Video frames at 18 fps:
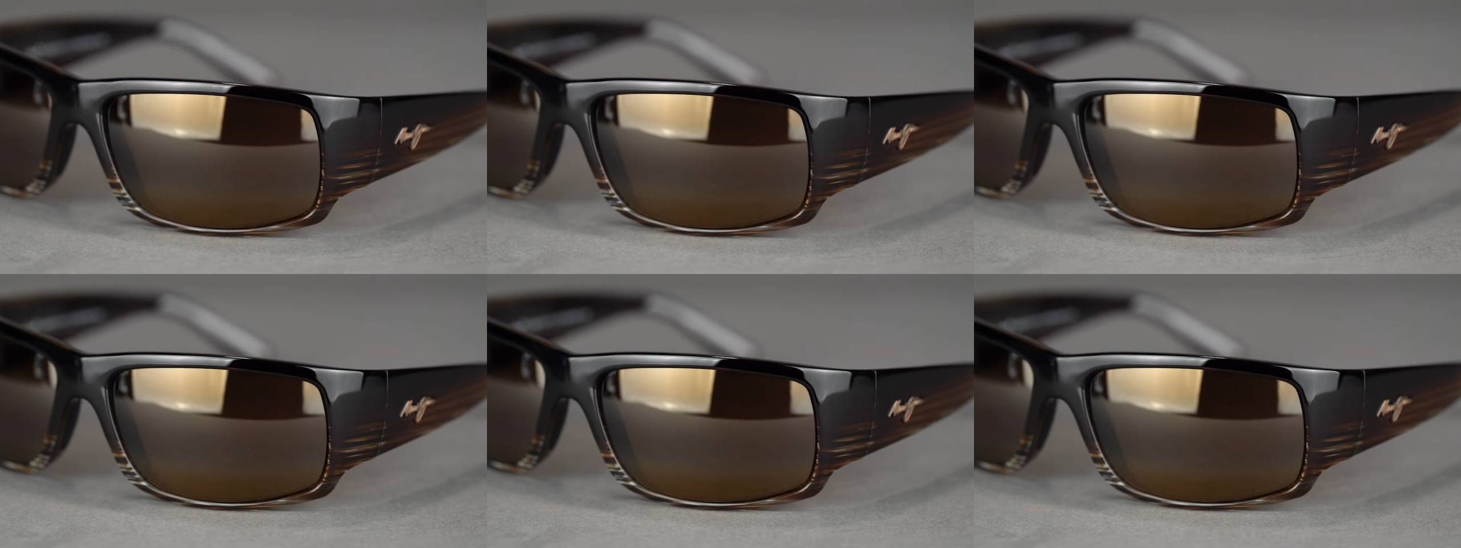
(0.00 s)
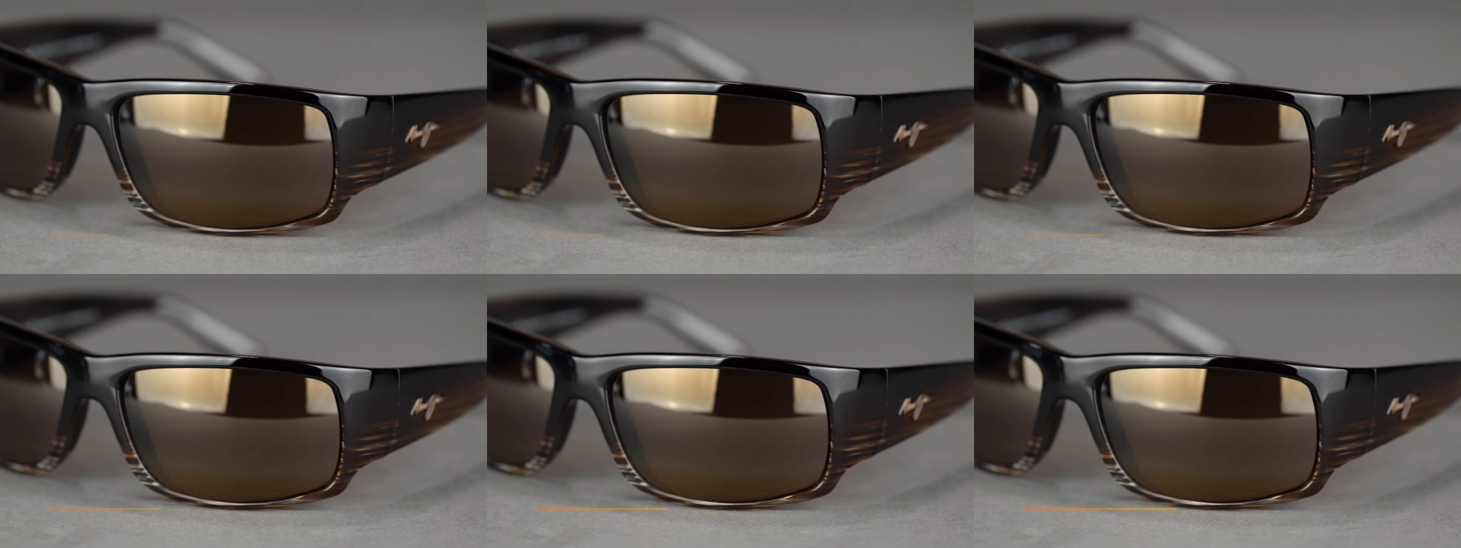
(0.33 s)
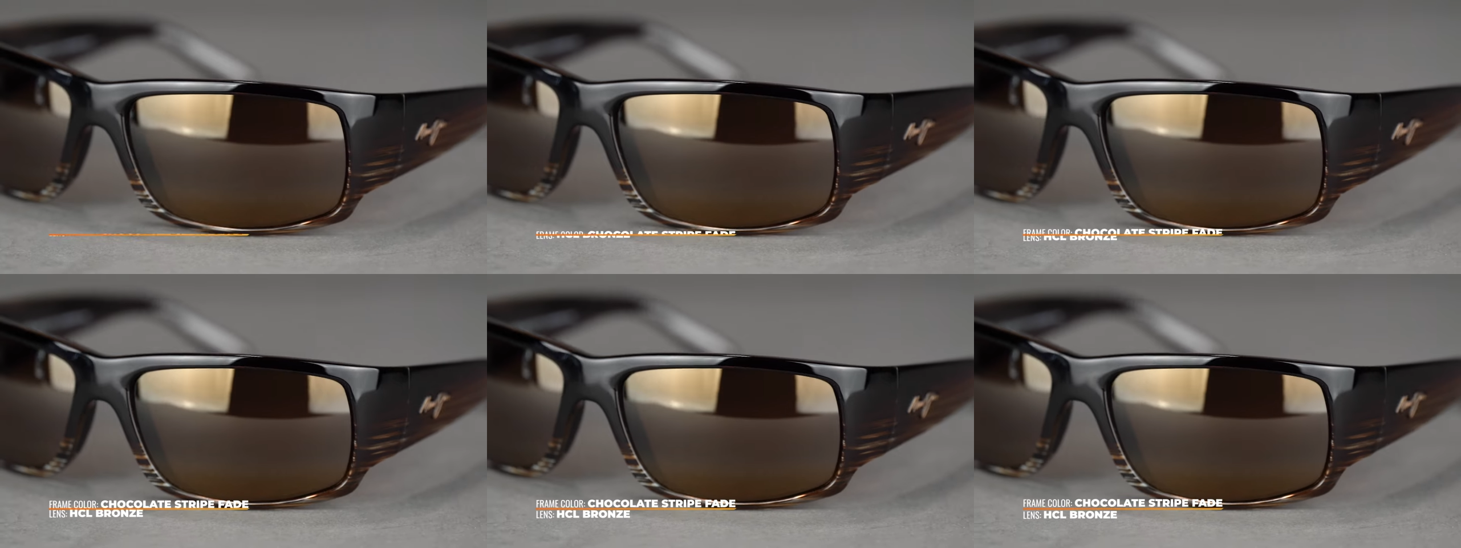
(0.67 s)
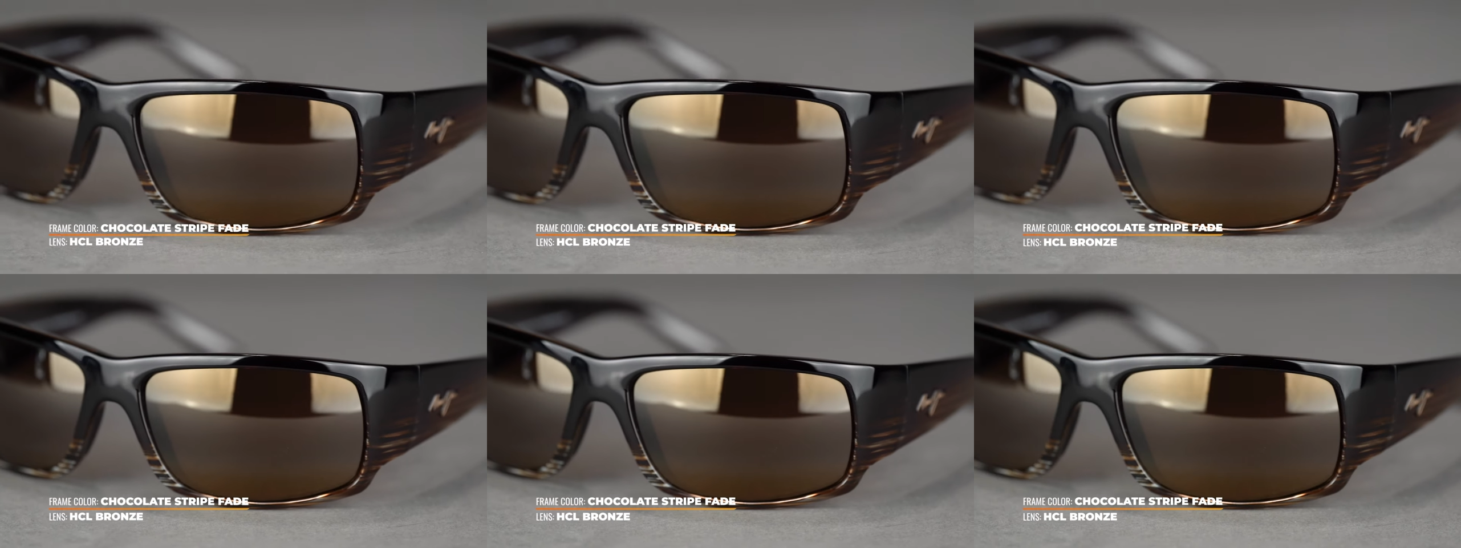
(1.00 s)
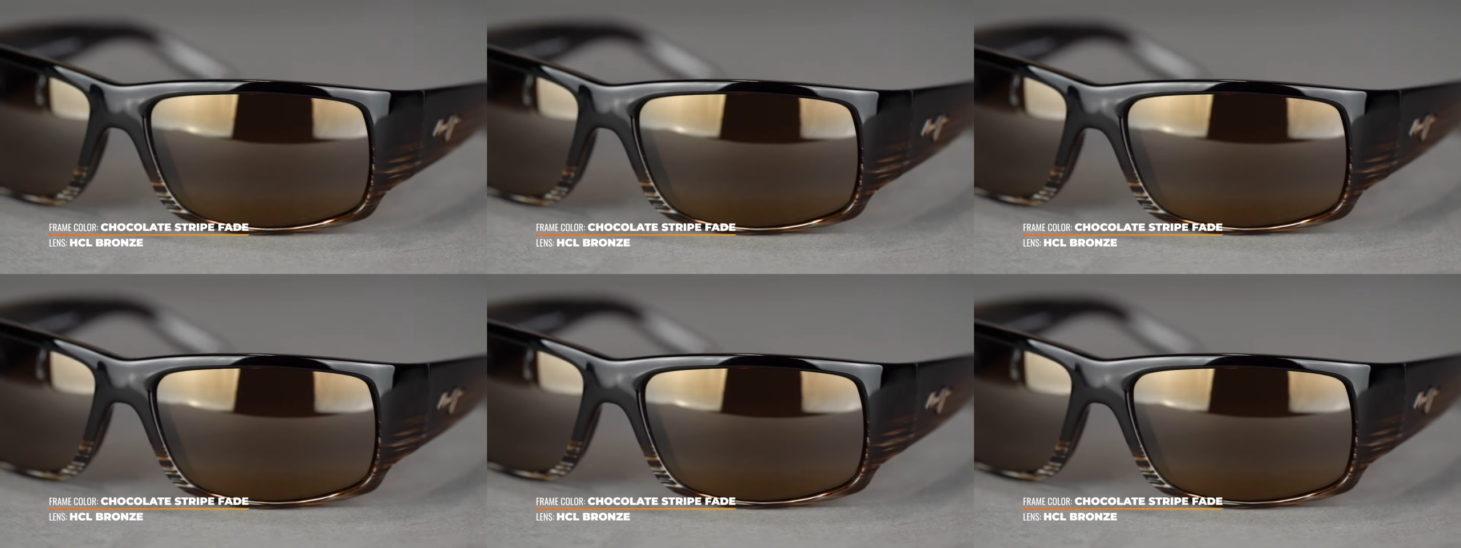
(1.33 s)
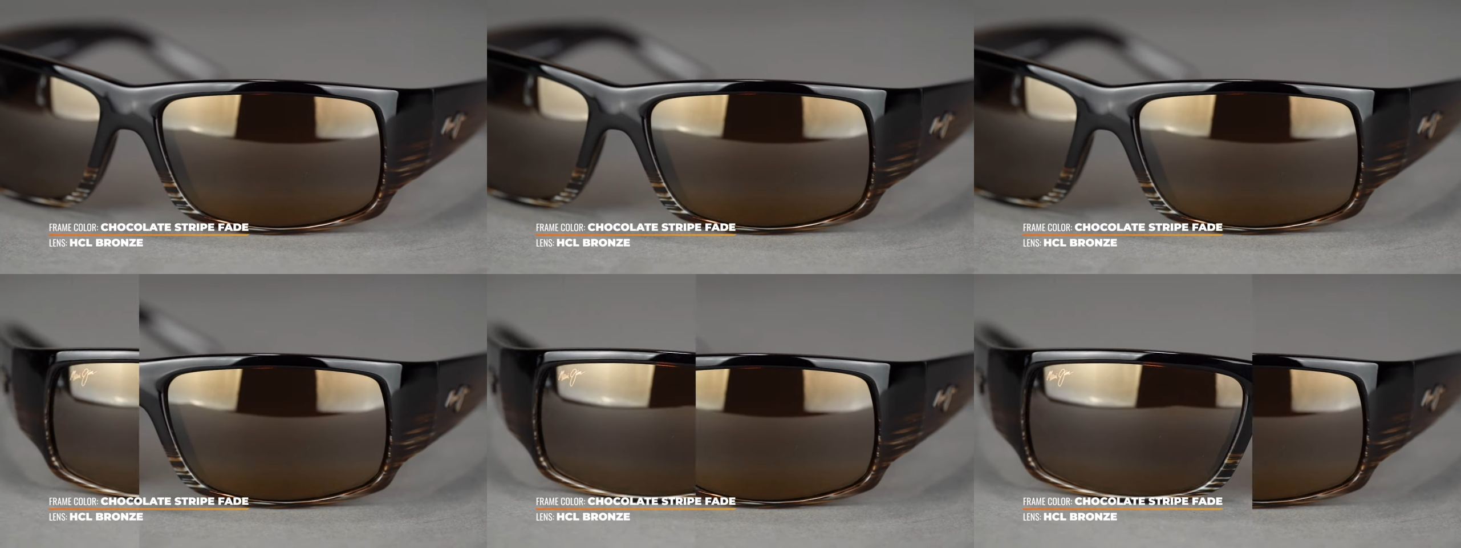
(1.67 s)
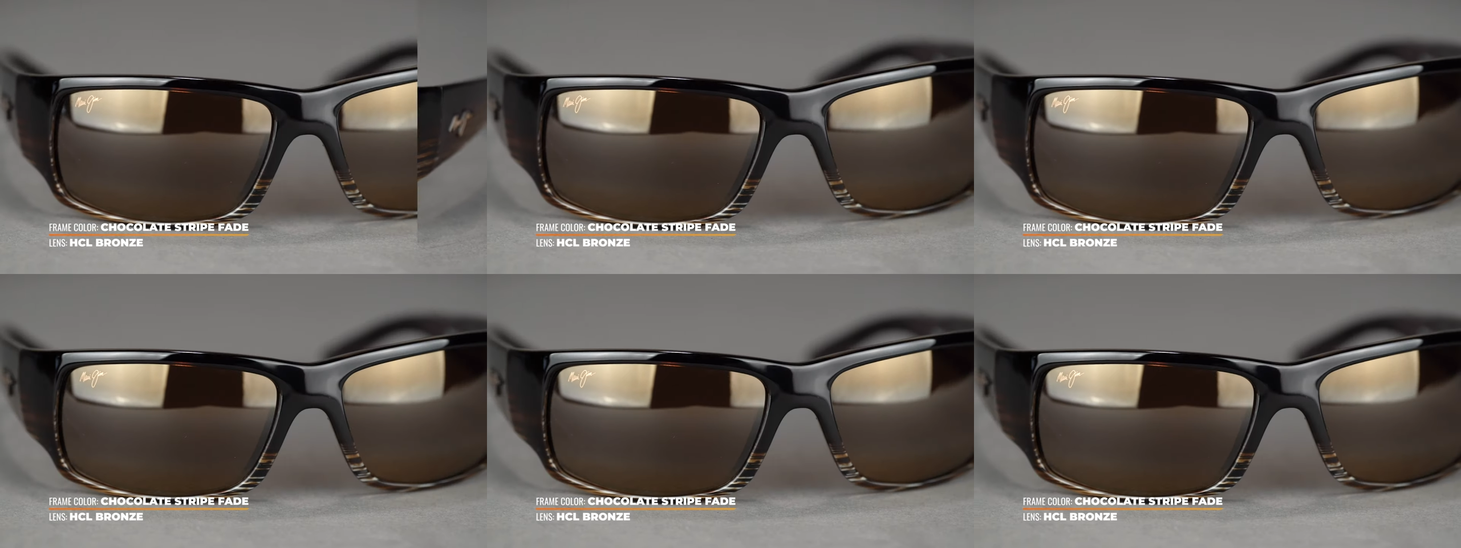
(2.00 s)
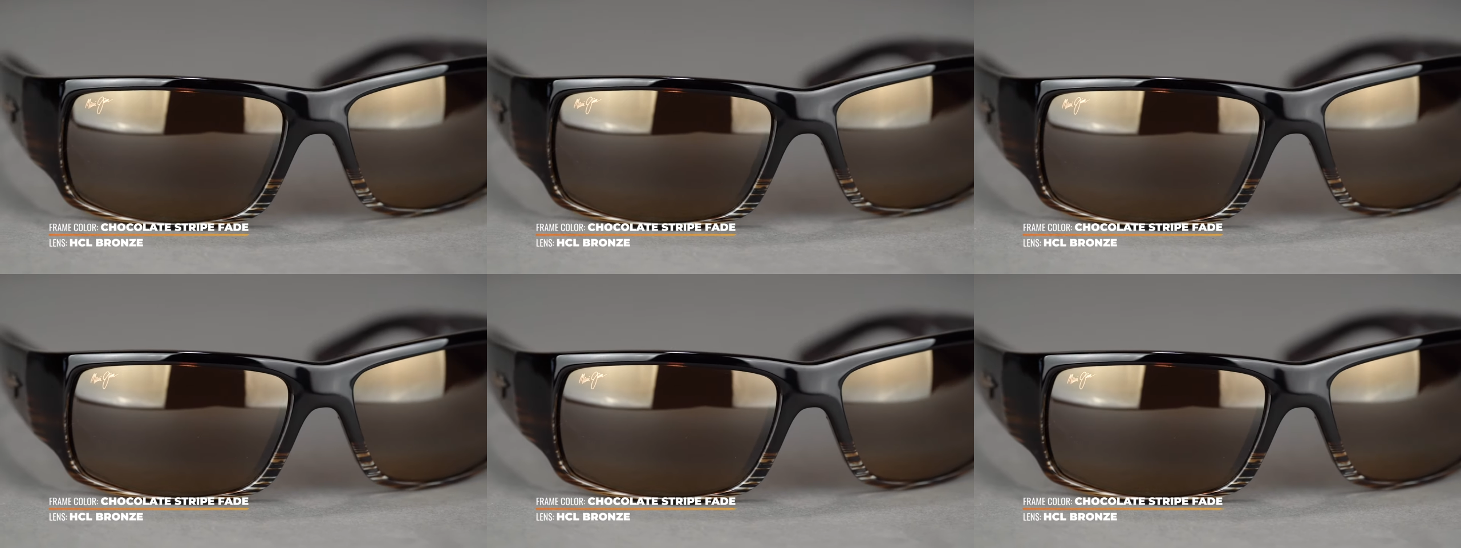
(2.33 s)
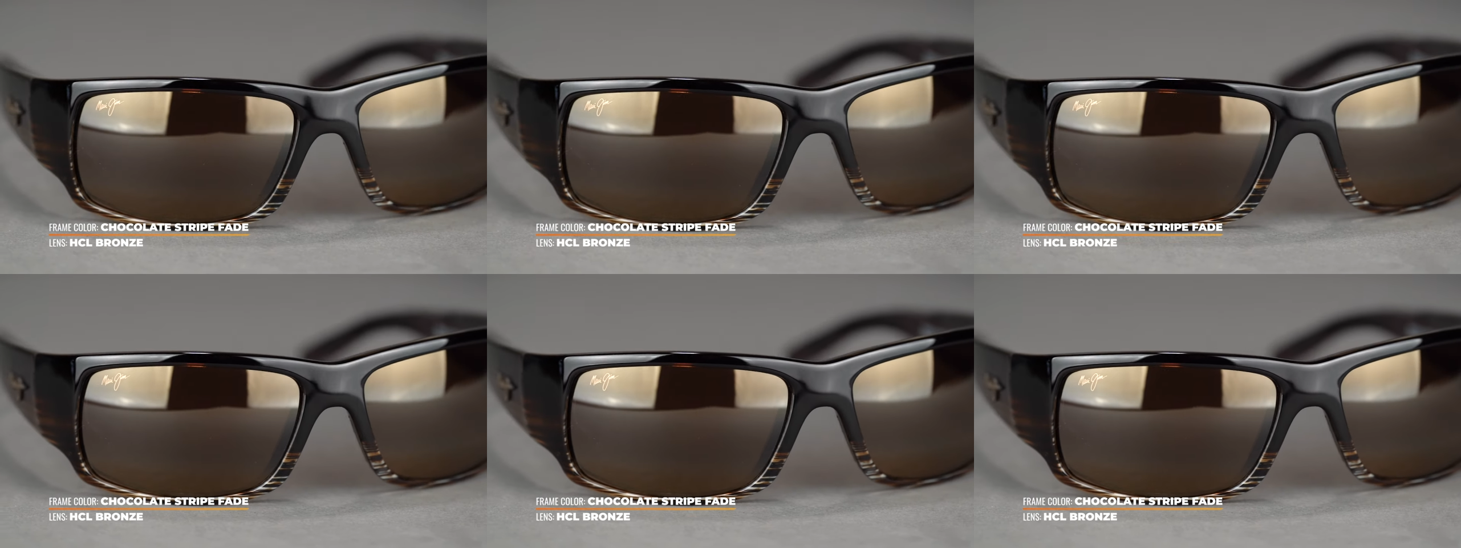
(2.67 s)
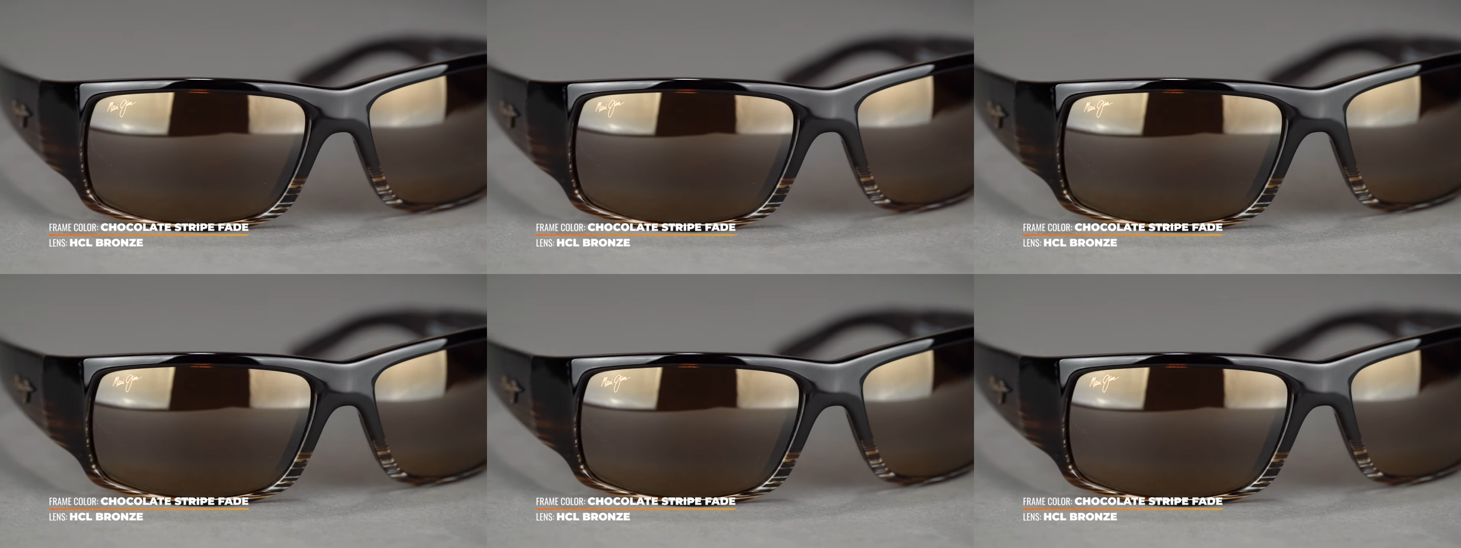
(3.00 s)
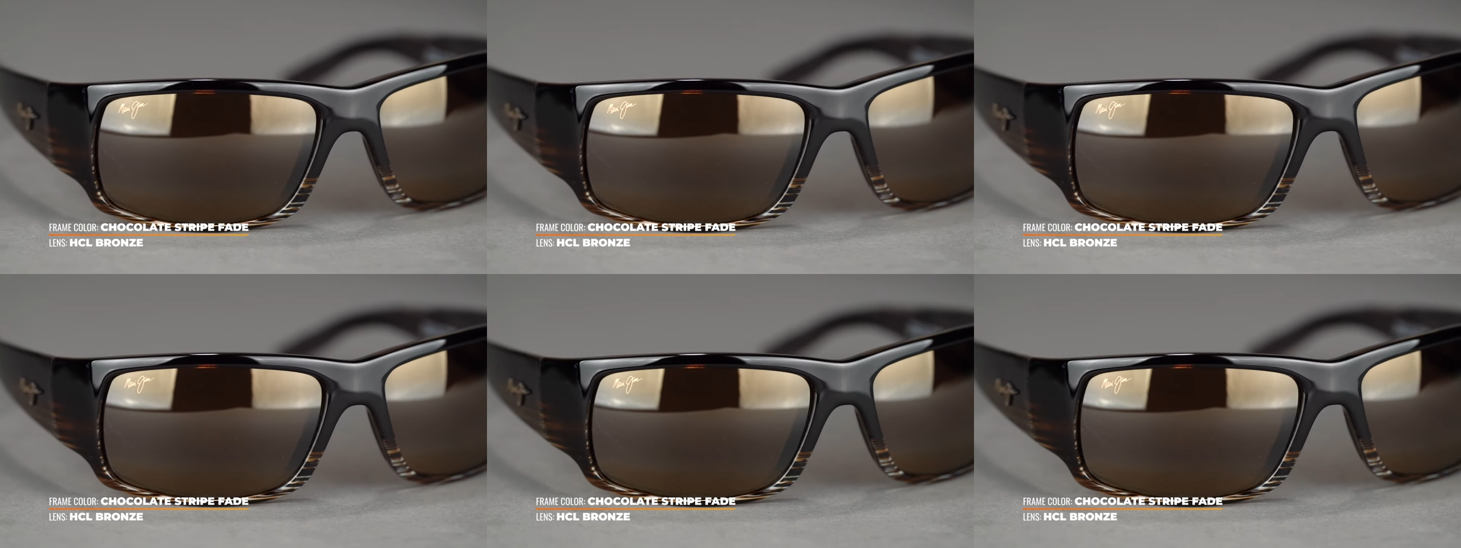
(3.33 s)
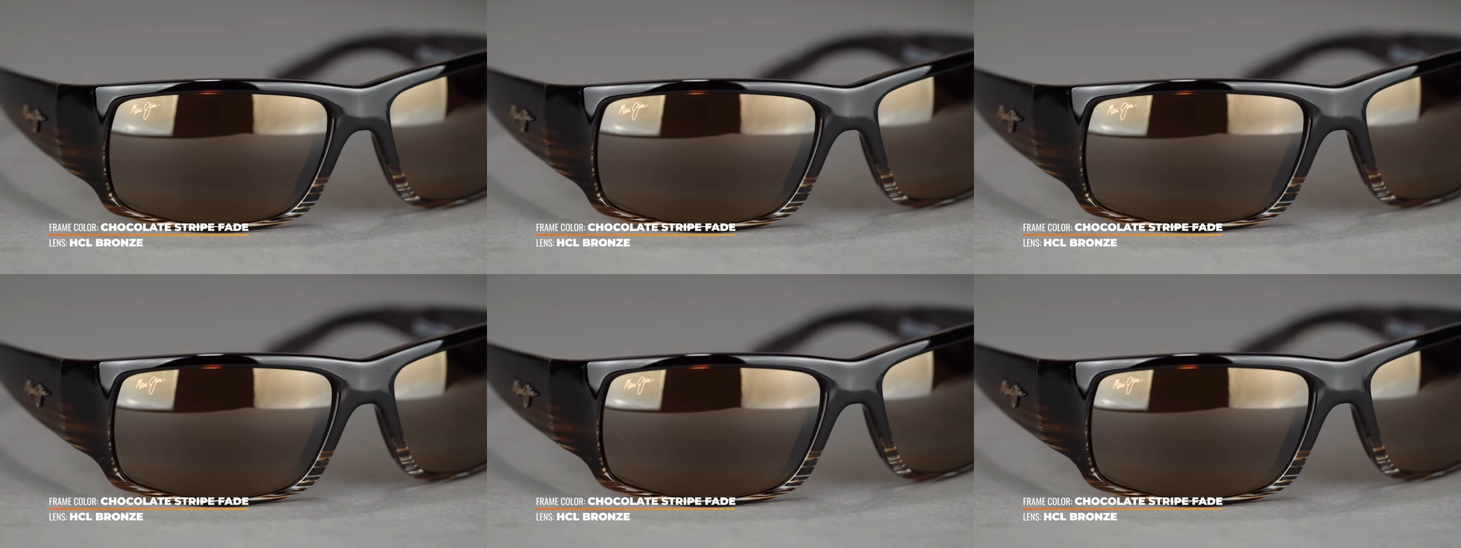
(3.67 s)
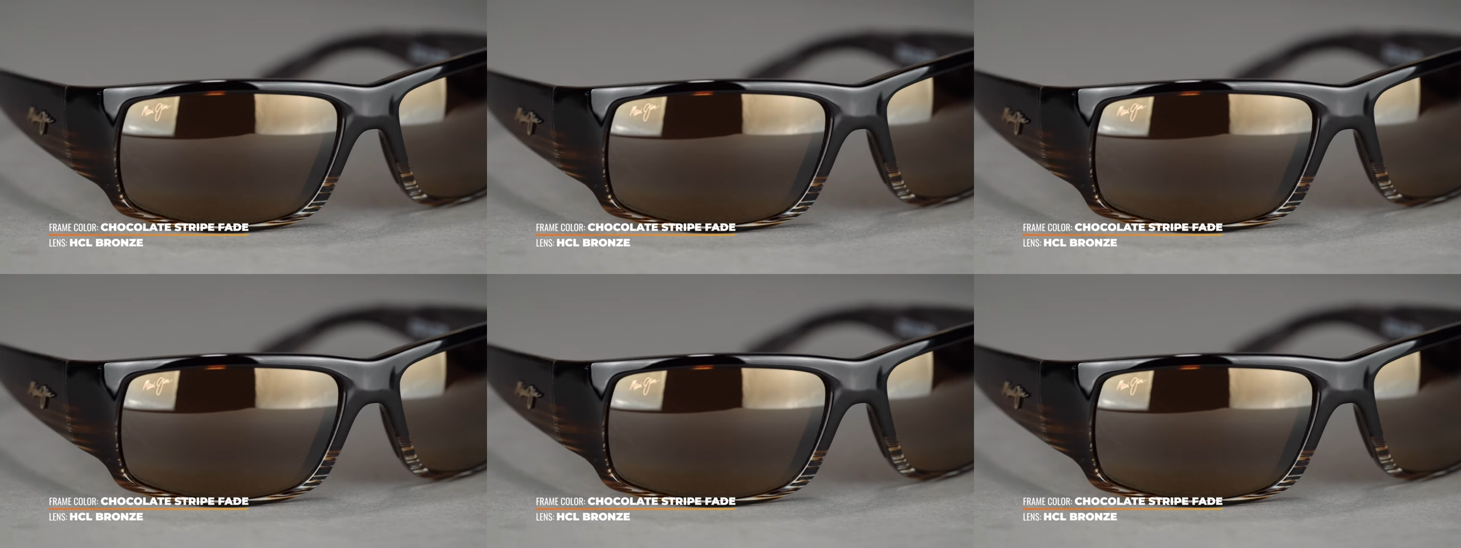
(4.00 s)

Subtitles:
No face is visible, so there are no lips to read.